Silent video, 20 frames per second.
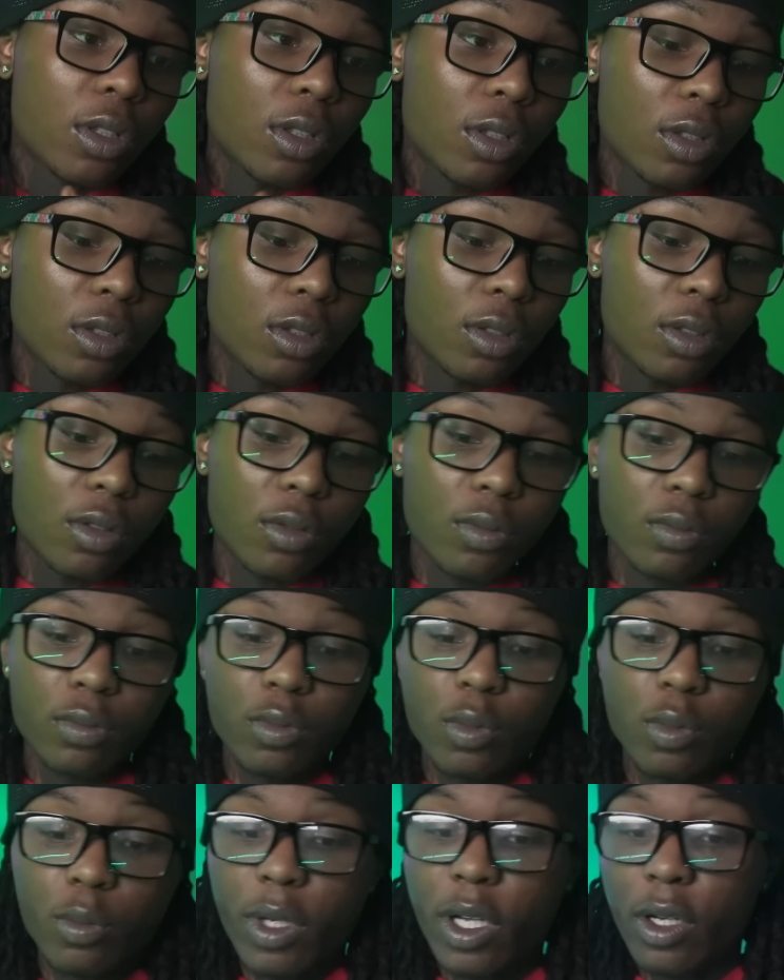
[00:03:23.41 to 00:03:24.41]

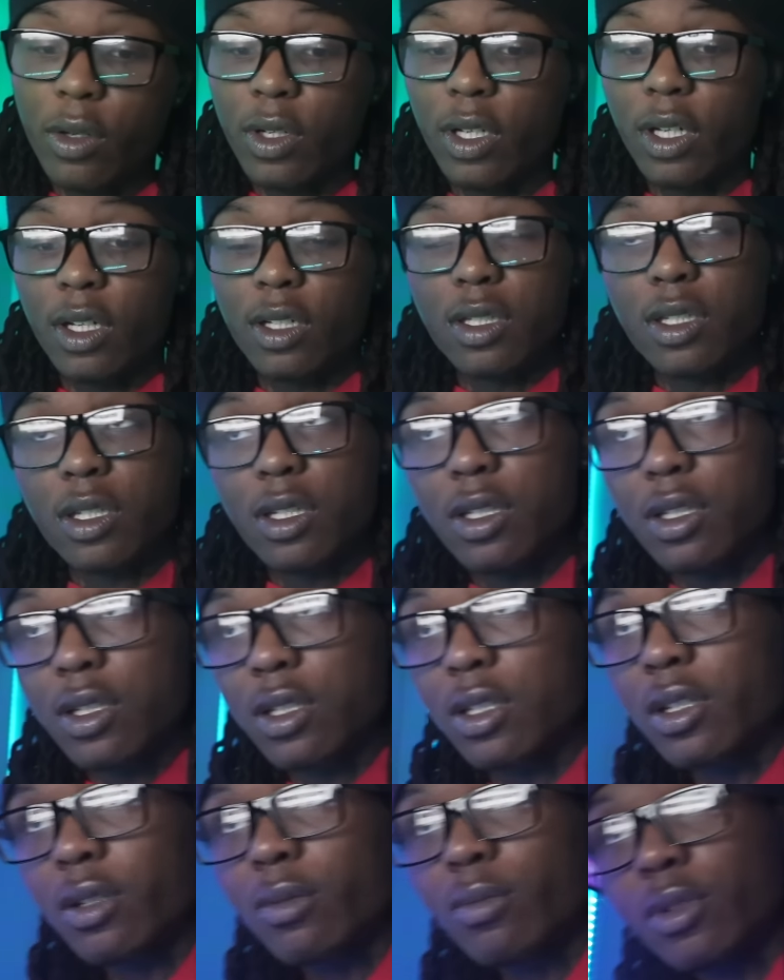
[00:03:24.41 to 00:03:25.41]
Back on that consistent
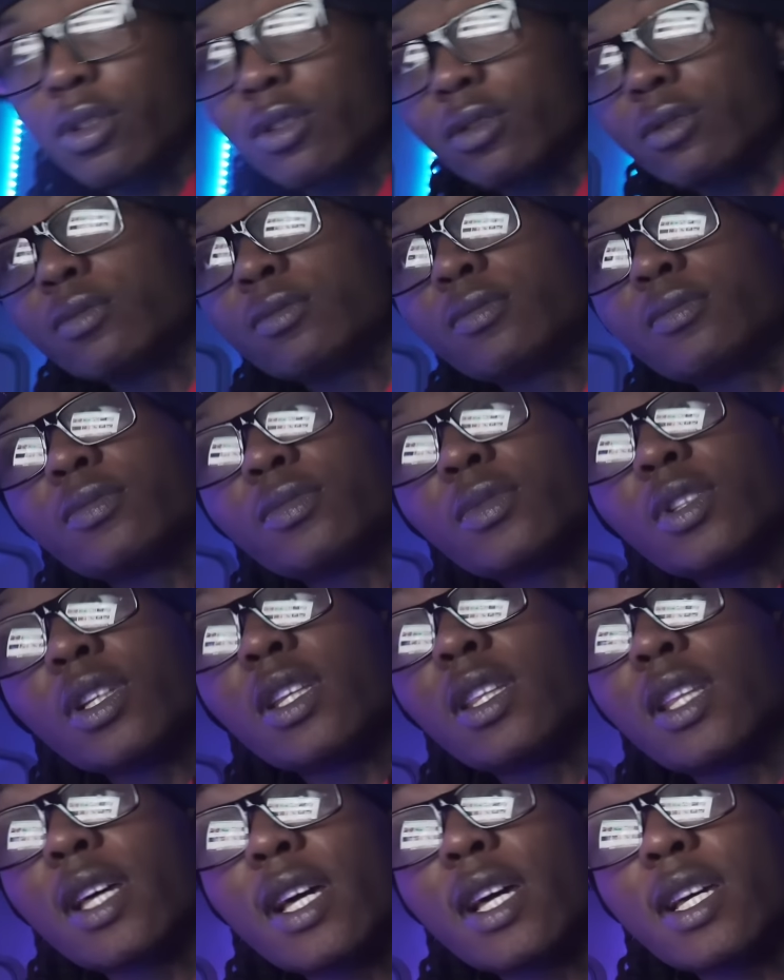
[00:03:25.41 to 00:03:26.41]
shit, bro.
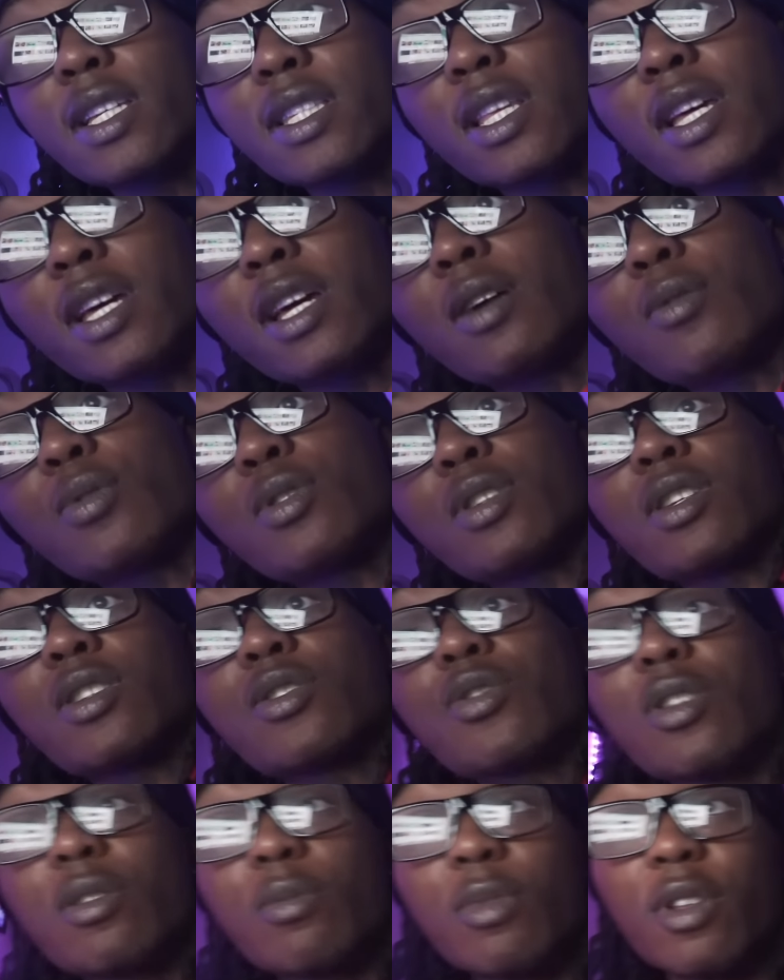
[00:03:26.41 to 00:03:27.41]
Last night I was
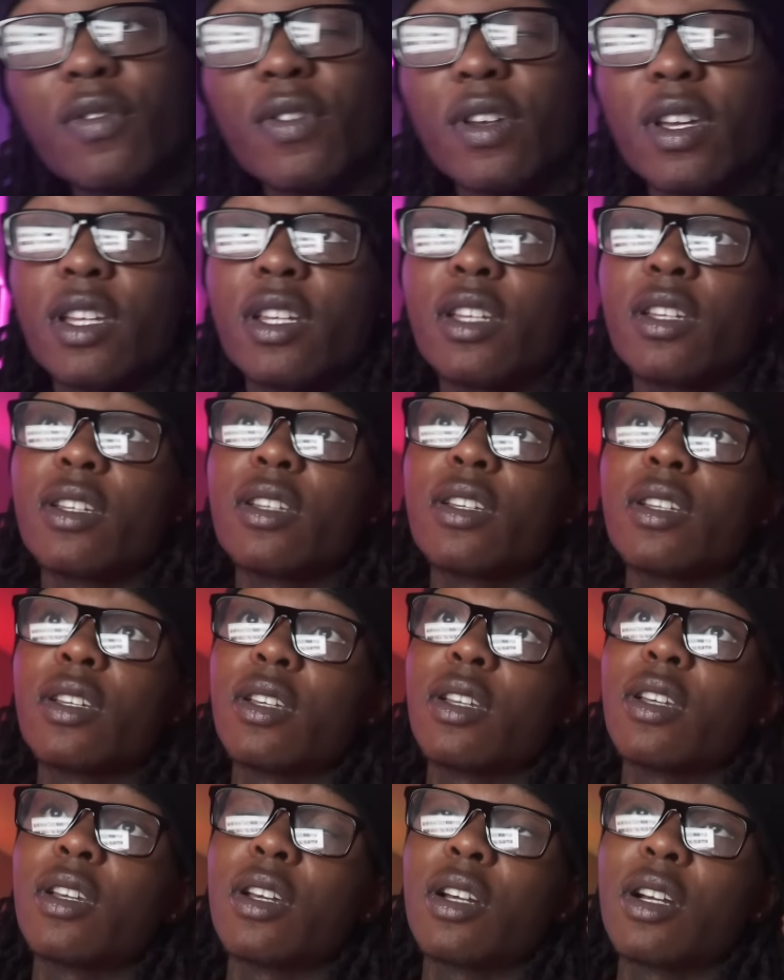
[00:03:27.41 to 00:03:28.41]
extremely faded,
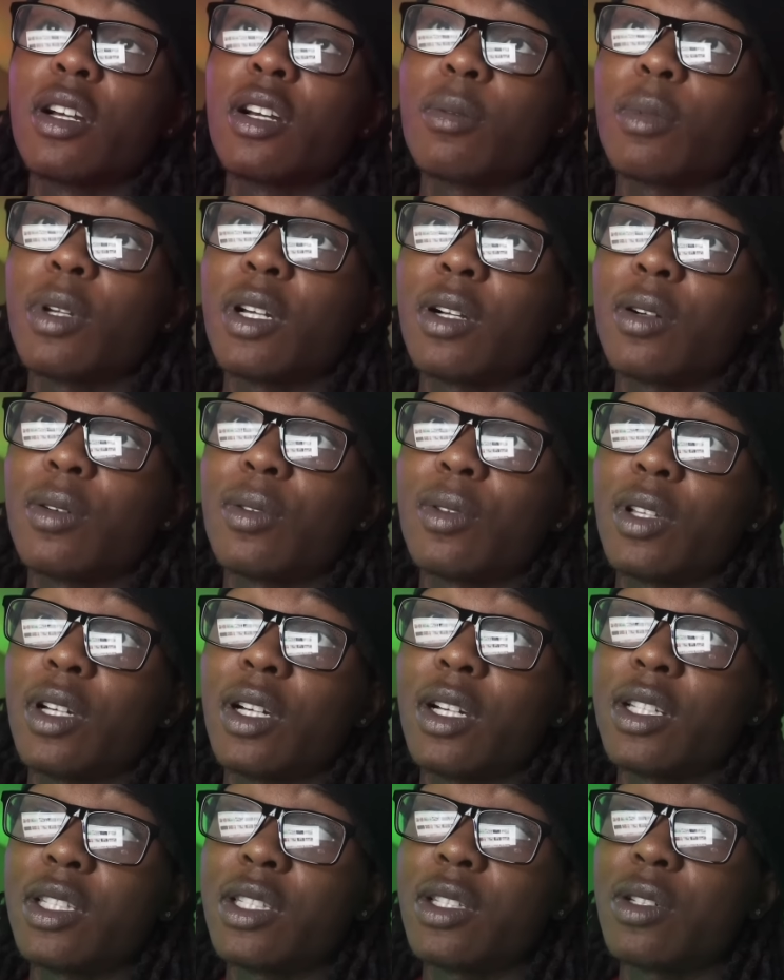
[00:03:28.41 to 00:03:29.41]
I'm not gonna
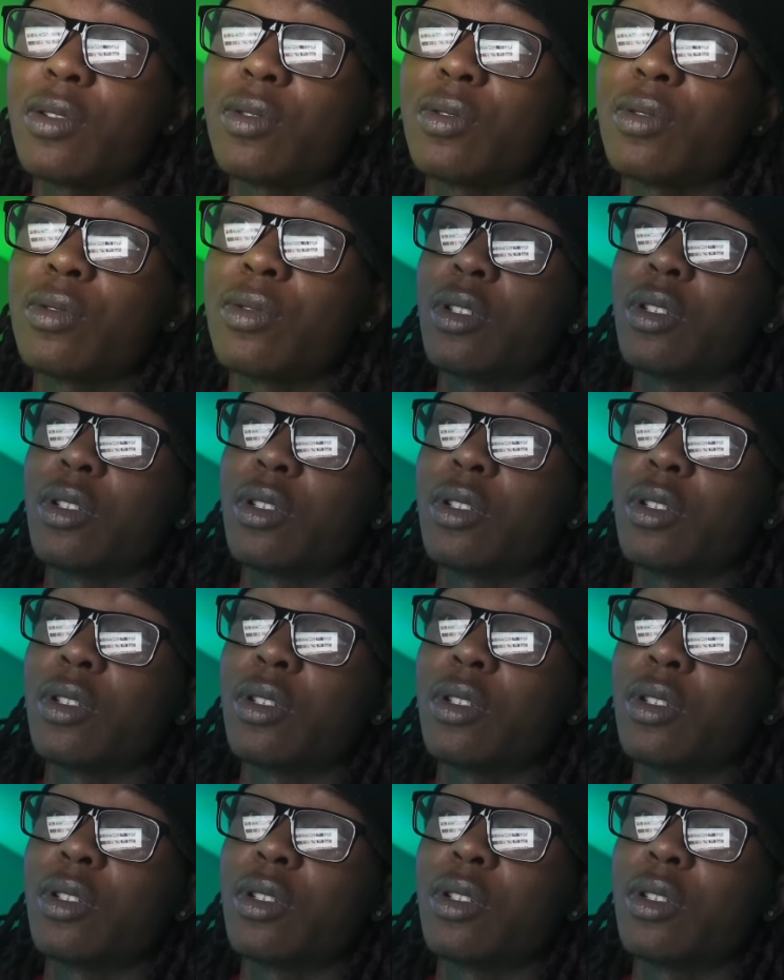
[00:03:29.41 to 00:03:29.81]
lie. So